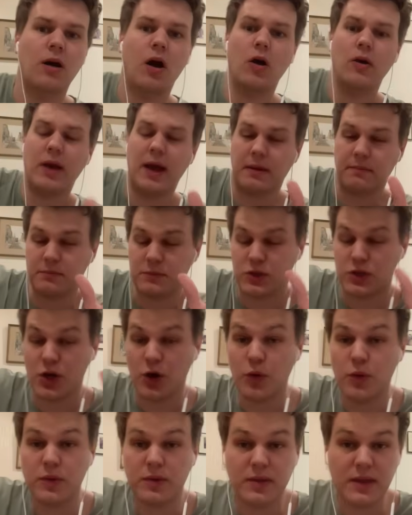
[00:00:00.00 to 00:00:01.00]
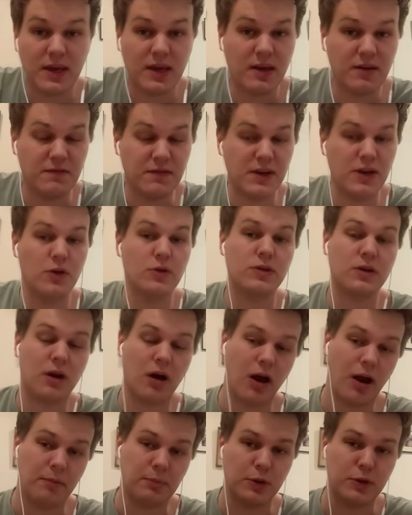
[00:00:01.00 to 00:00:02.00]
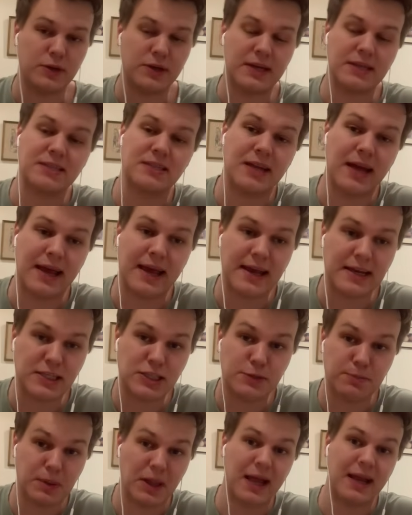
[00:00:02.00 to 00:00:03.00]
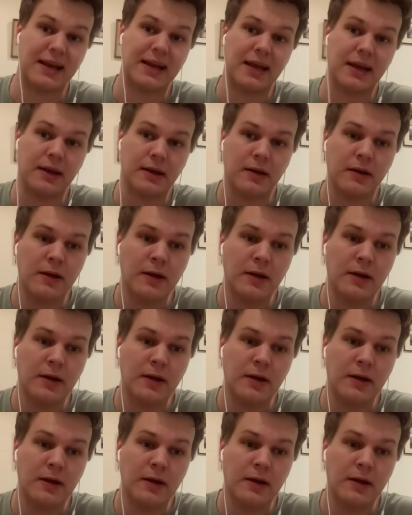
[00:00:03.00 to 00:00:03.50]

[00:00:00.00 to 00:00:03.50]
Okay, so the video that I uploaded yesterday explaining